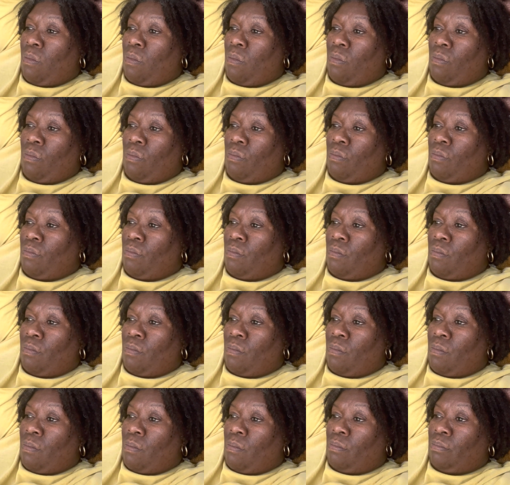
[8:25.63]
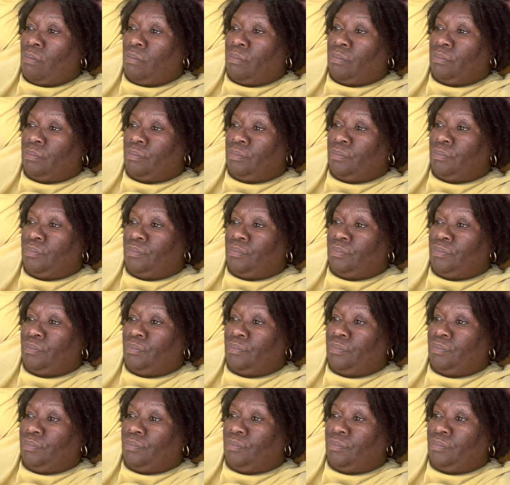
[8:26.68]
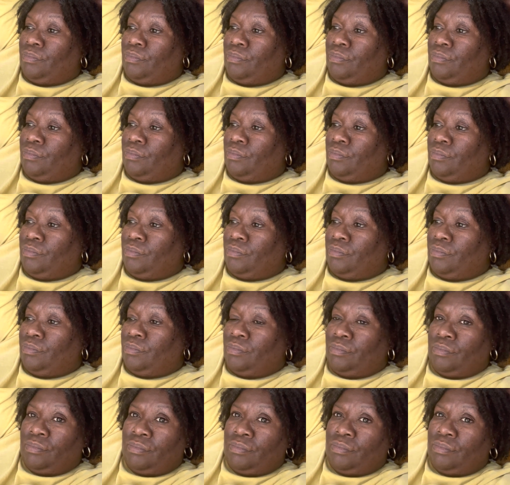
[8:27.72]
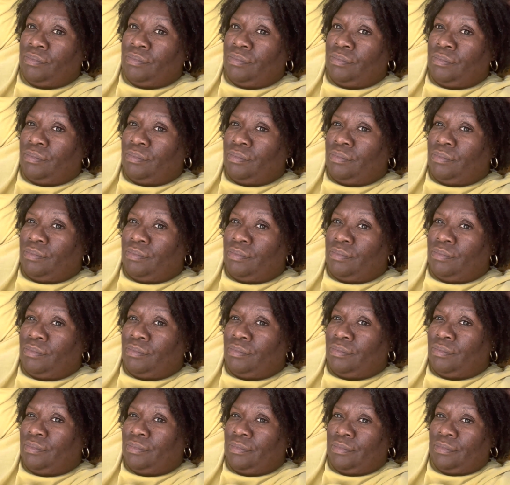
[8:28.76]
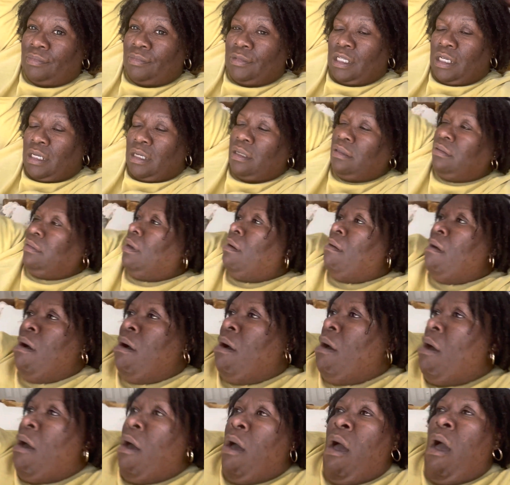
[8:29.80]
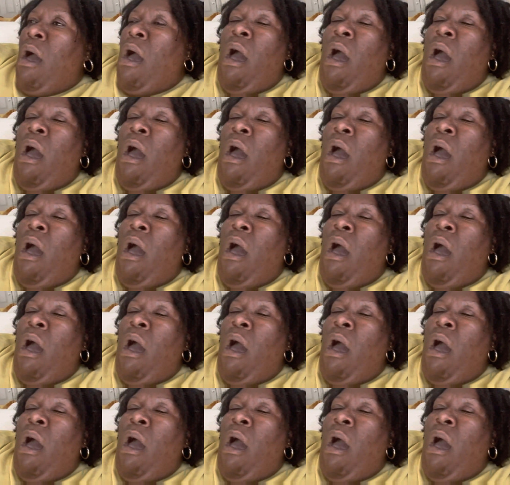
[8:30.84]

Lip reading: No one is speaking in this clip.